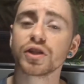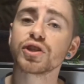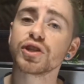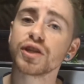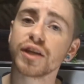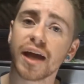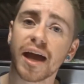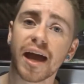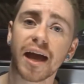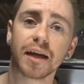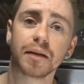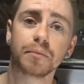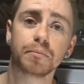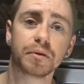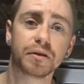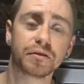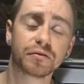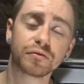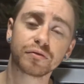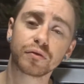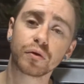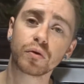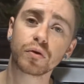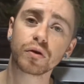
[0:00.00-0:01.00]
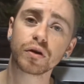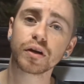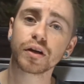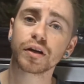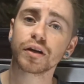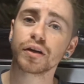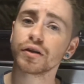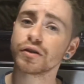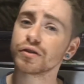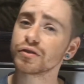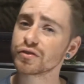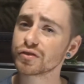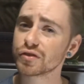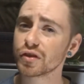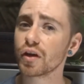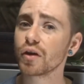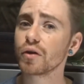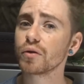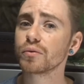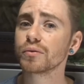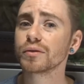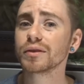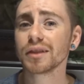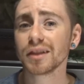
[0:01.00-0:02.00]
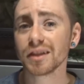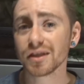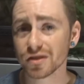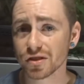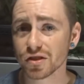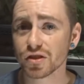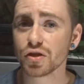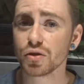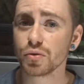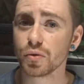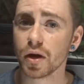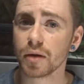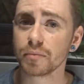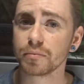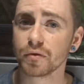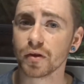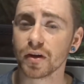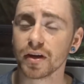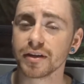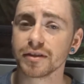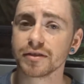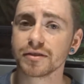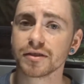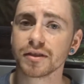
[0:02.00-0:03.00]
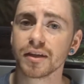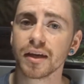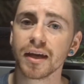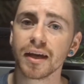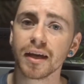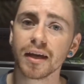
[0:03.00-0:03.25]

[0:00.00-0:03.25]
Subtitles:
she had before, so it's two upgrades.